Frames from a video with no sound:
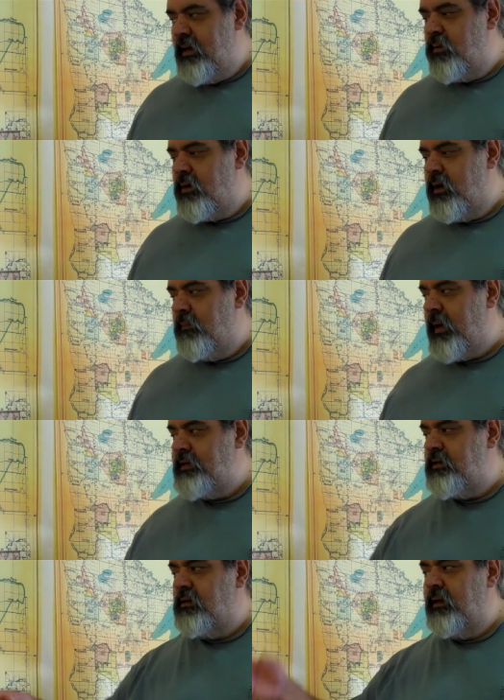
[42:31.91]
and they were going to
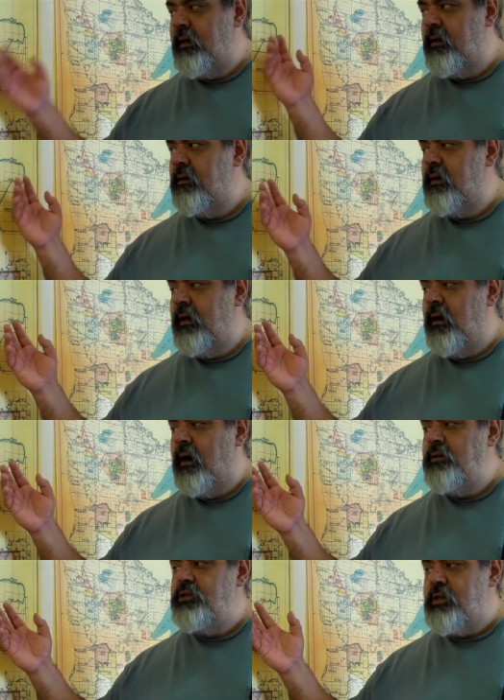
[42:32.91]
basically get
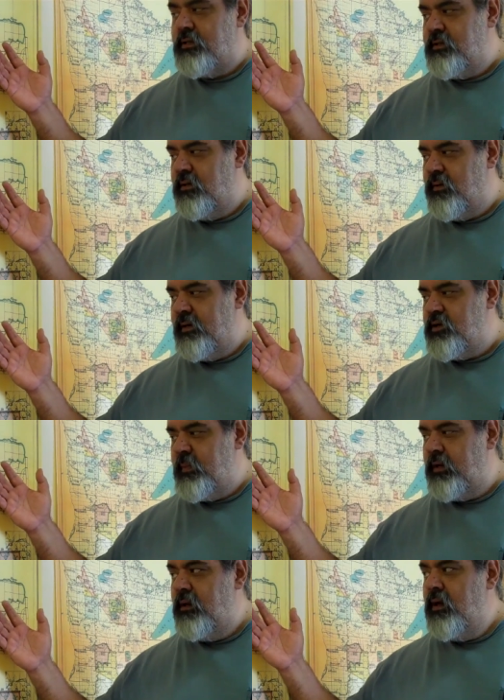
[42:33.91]
unjust
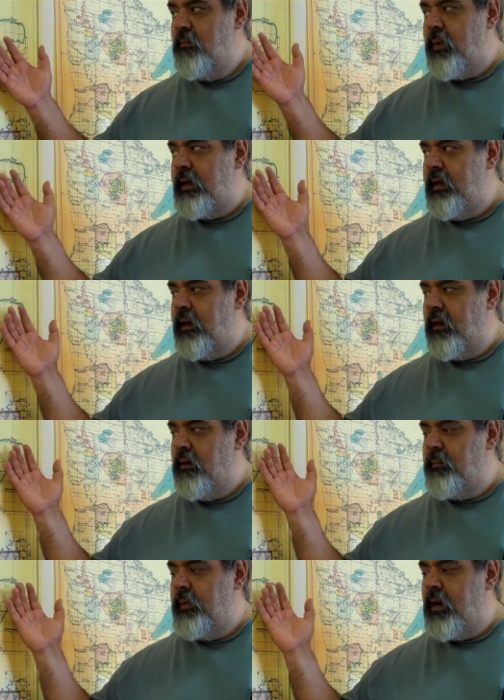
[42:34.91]
enrichment by
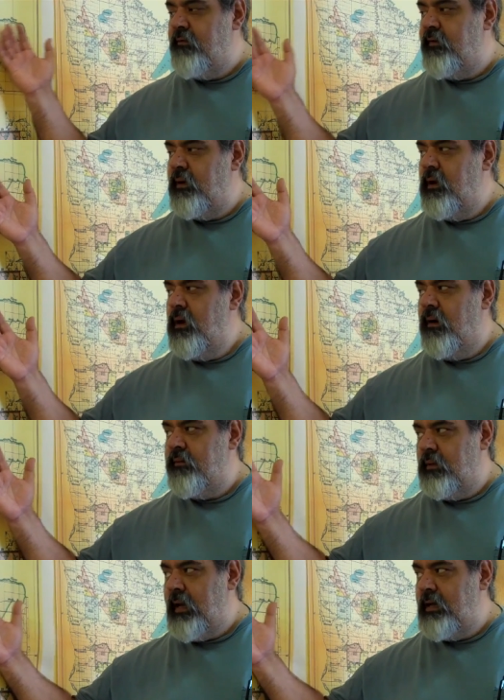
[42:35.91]
getting a benefit
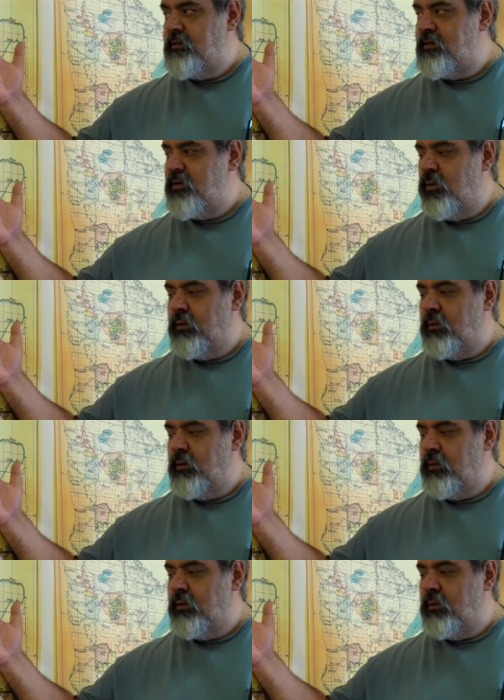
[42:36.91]
of the land